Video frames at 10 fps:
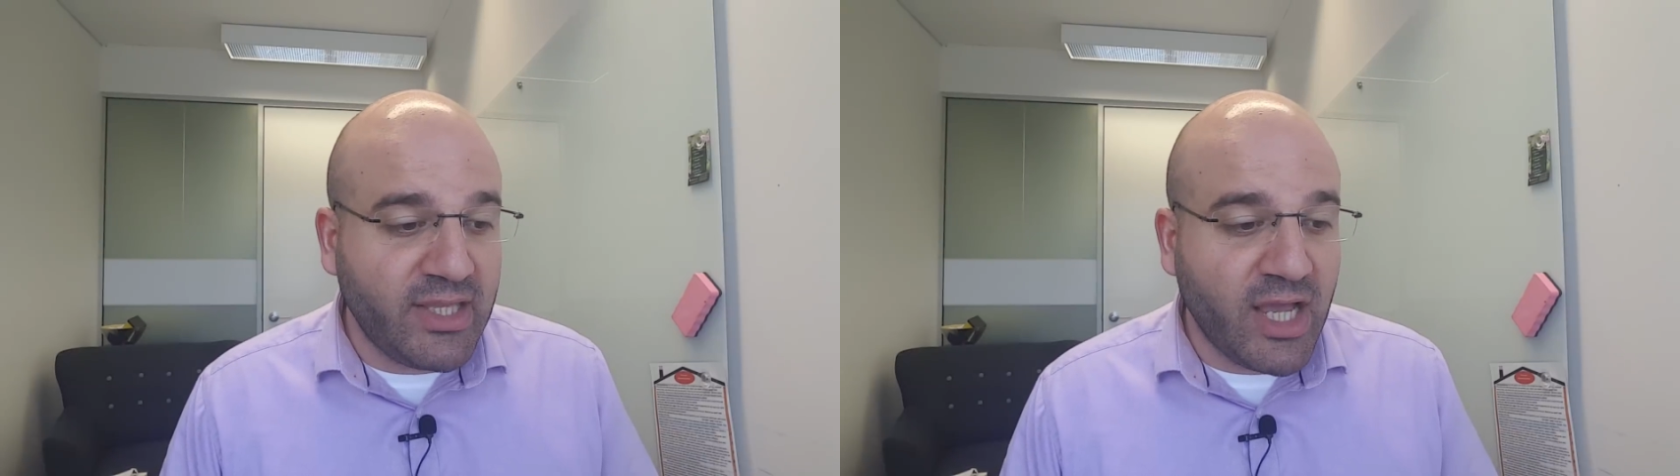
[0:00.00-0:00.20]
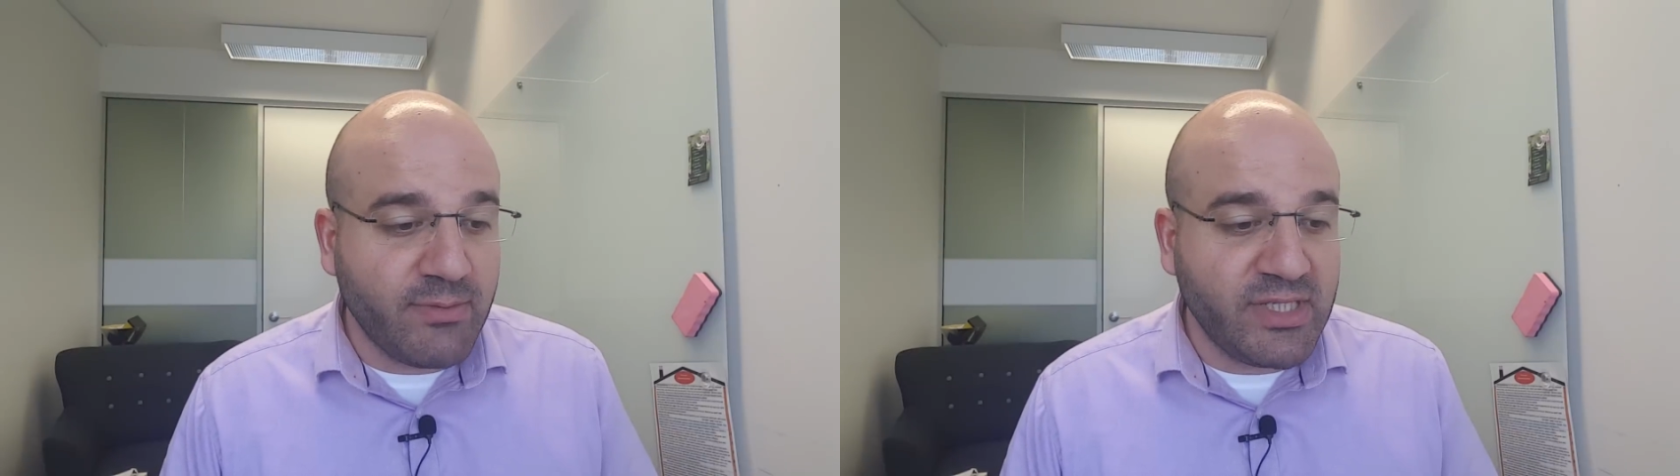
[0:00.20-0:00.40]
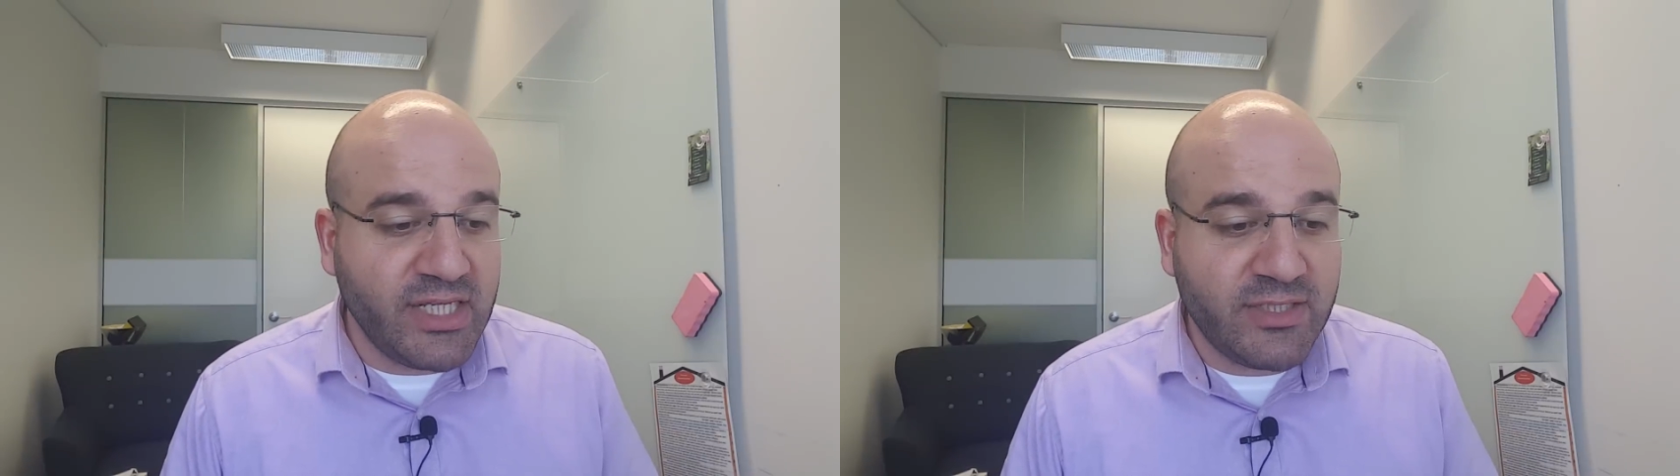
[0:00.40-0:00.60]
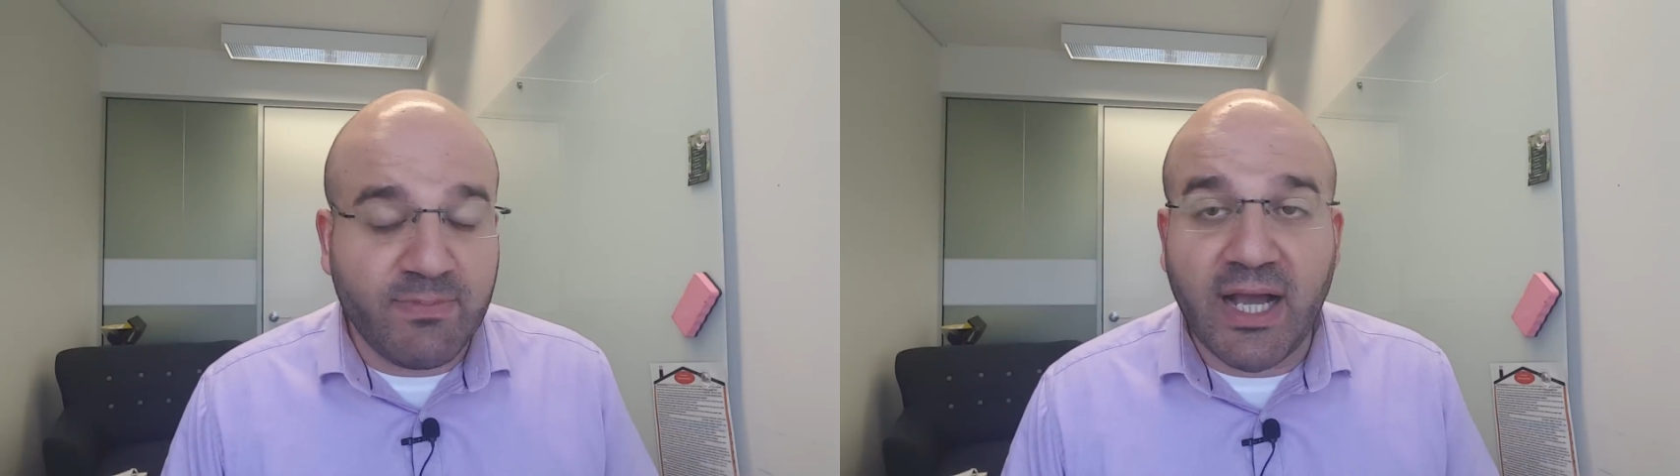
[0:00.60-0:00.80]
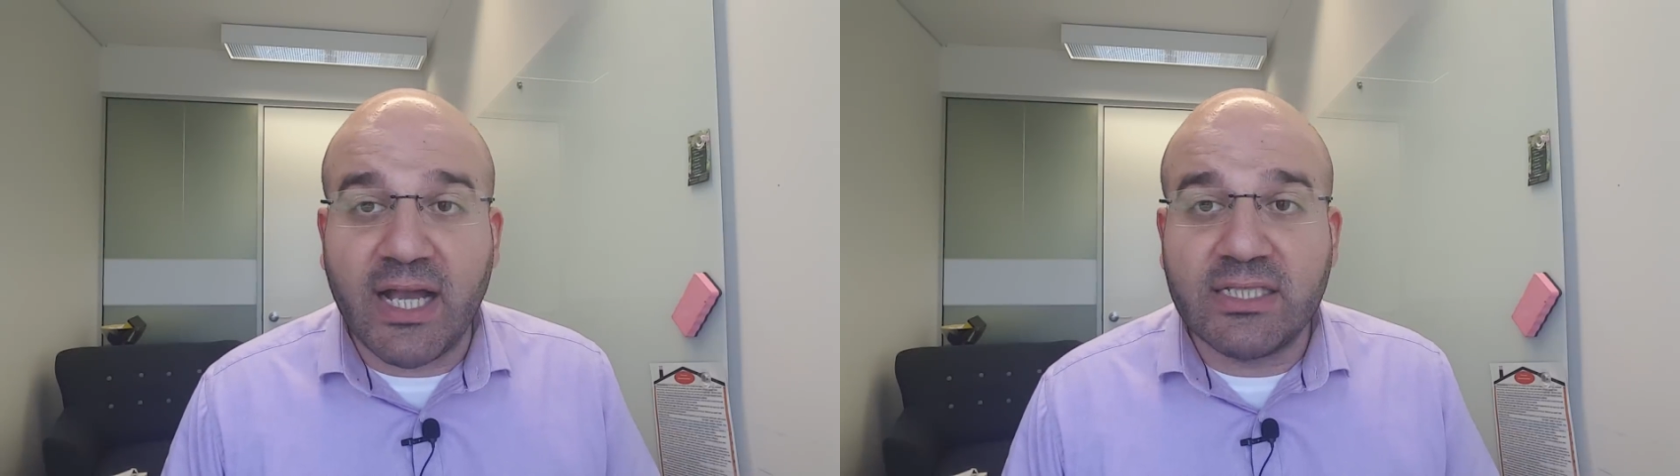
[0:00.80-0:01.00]
times in his
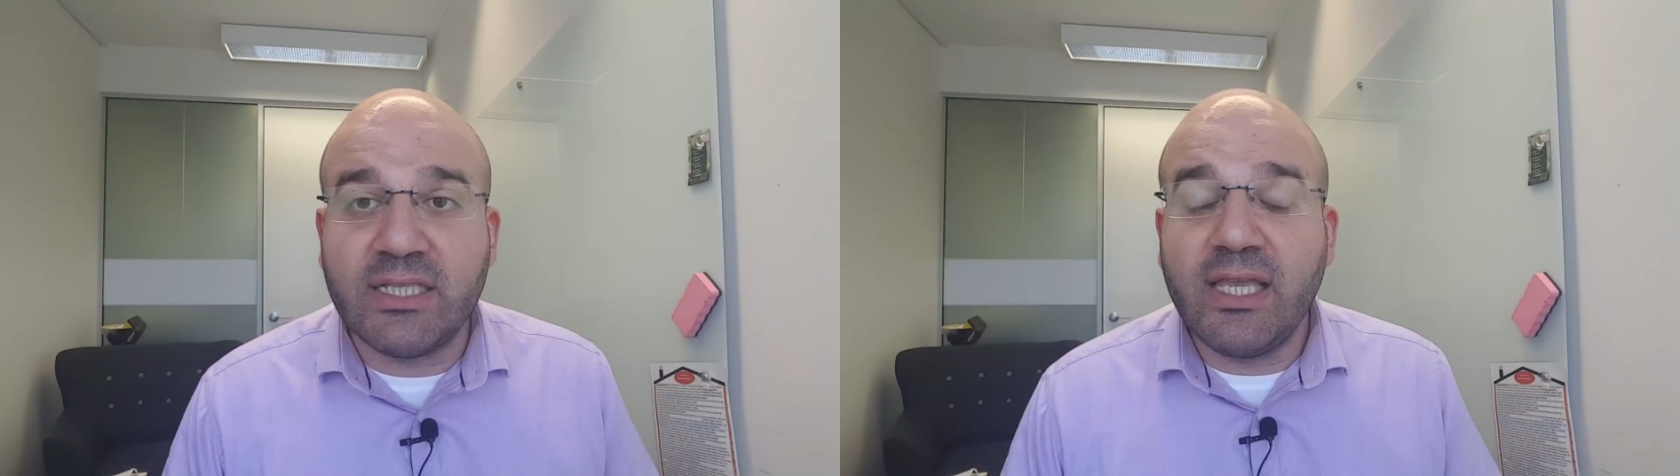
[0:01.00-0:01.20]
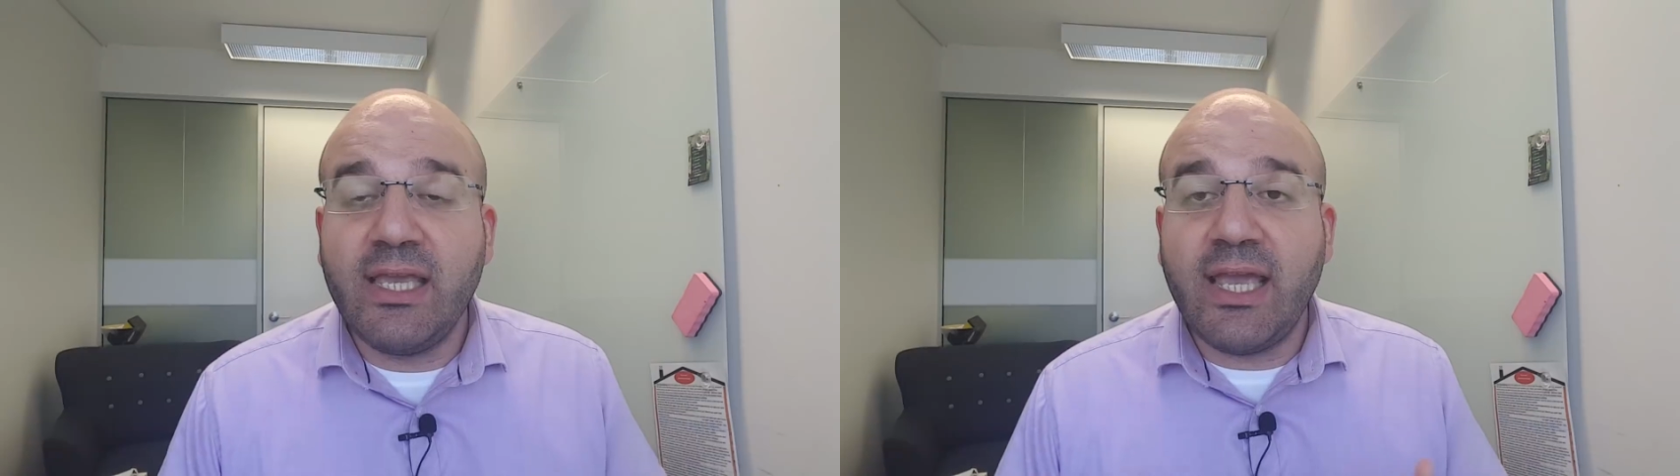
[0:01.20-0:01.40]
past,